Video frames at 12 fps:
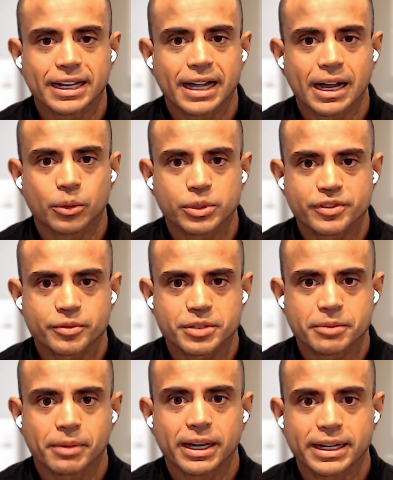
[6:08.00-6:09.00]
got was from
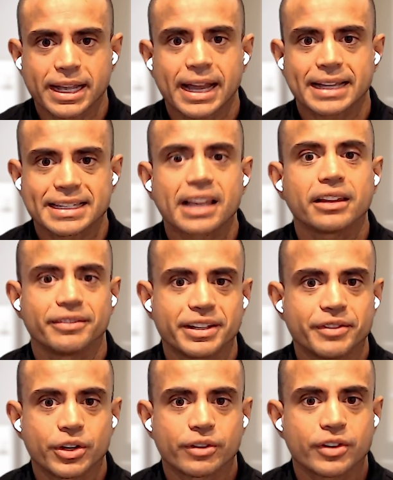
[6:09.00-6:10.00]
somebody at Tel
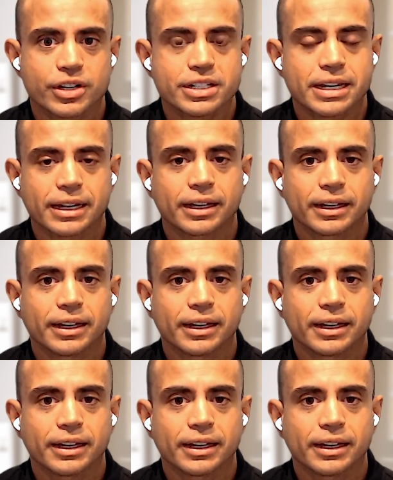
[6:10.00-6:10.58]
Aviv University.